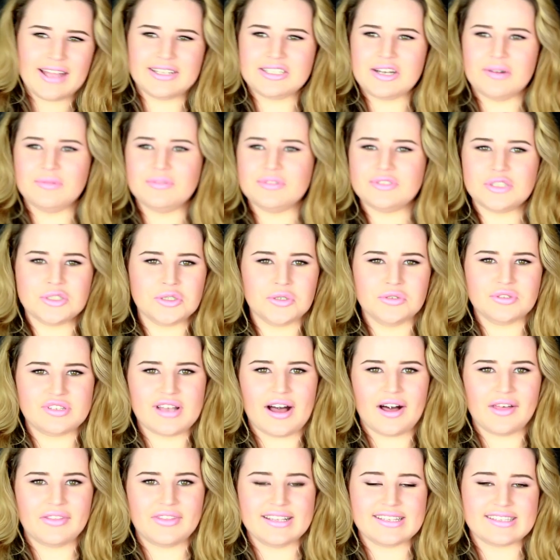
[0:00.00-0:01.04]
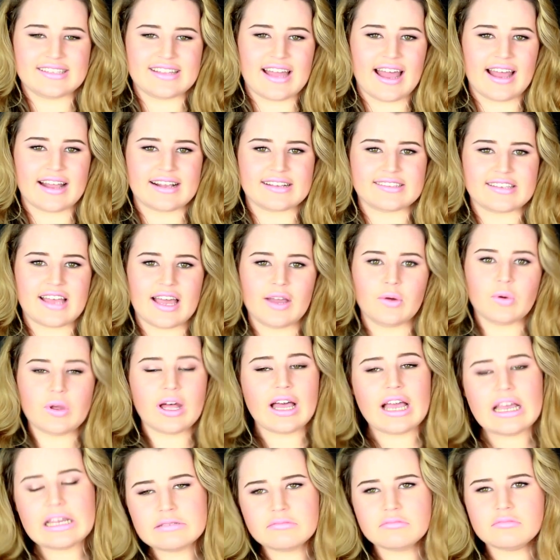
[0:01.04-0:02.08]
I don't do healthy snacks.
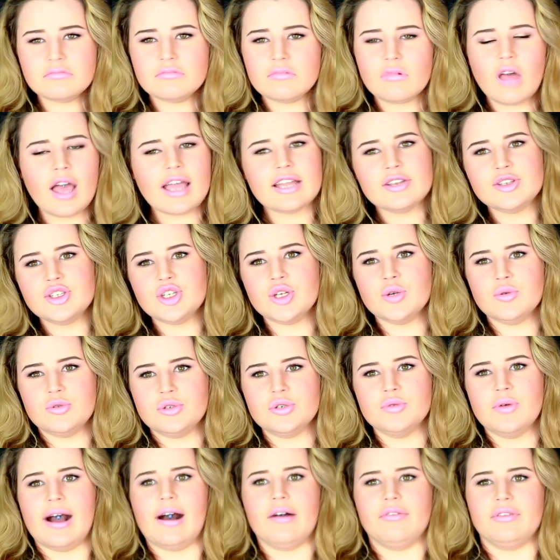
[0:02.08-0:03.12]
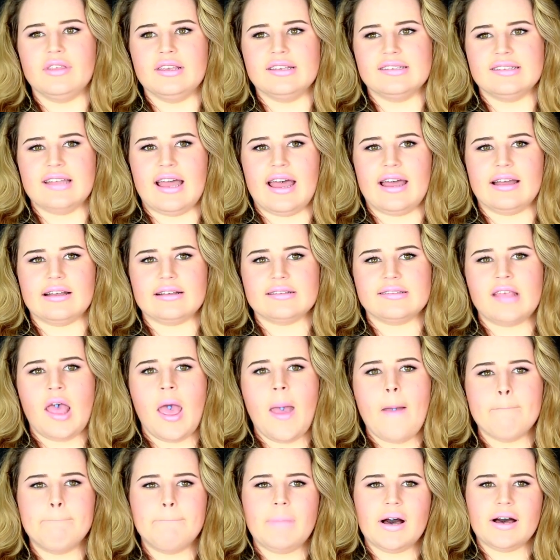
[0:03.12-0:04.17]
I do healthy snacks,
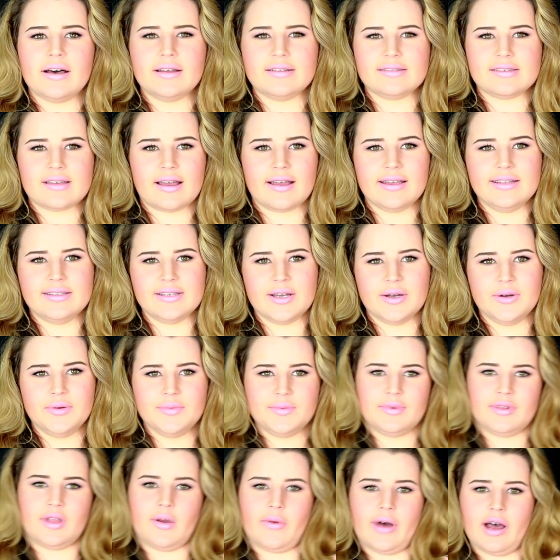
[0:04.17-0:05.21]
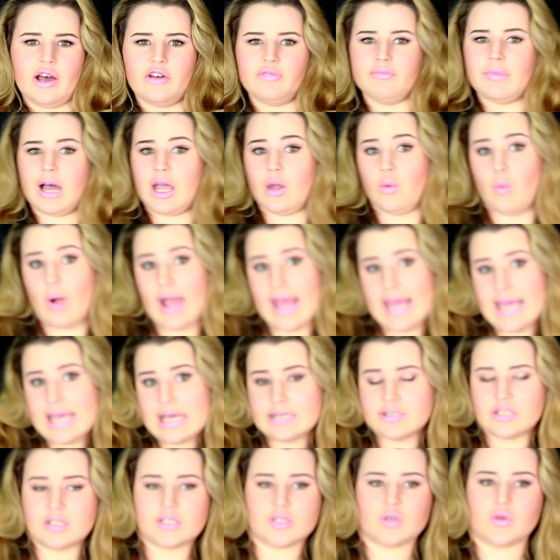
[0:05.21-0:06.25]
but I don't go out of my way.
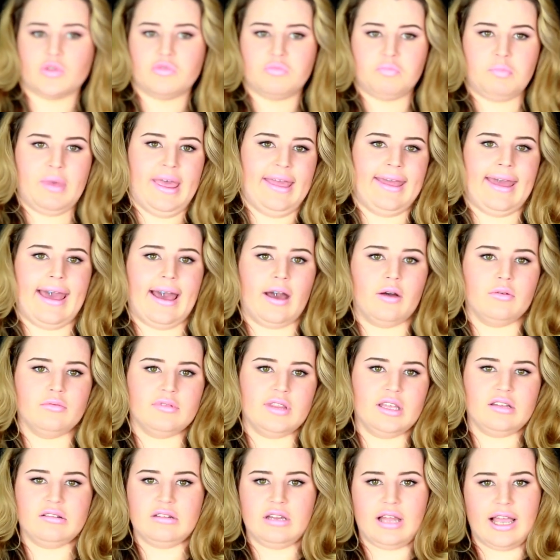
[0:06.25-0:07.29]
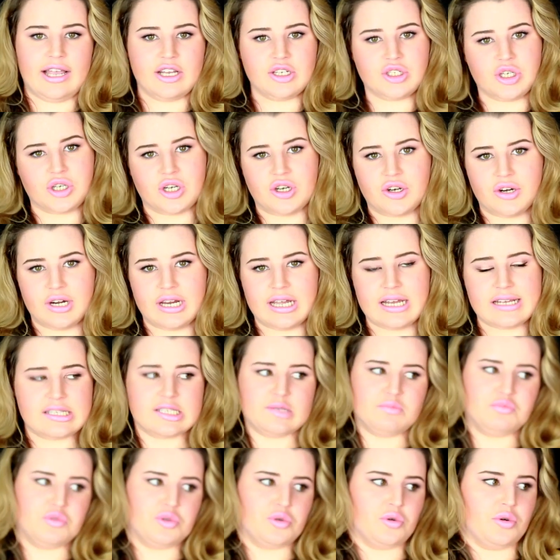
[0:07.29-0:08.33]
I just sort of pick out the lighter
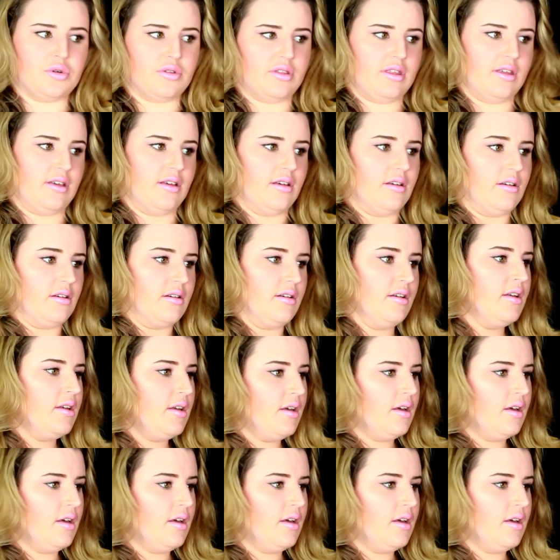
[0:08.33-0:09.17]
crisps or the